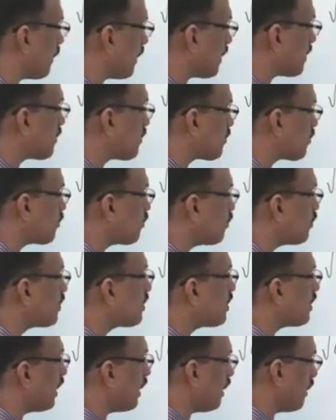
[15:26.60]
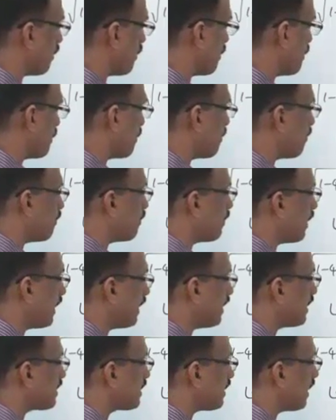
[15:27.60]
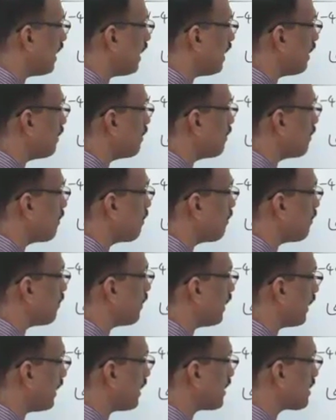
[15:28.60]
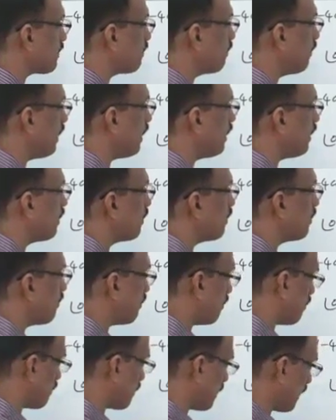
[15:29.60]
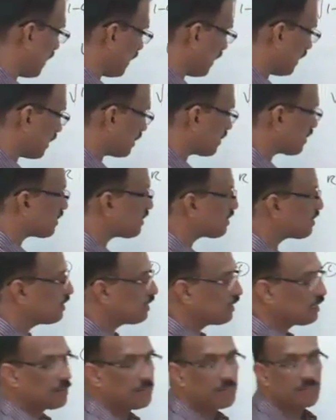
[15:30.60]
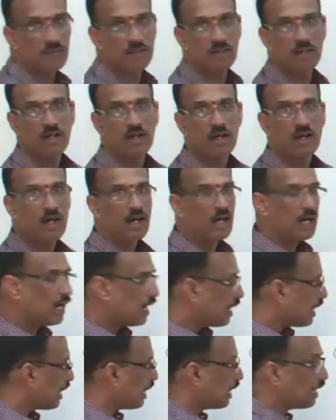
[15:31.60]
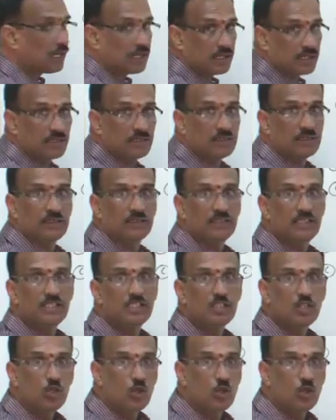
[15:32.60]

plus 2c minus A minus B minus C, or this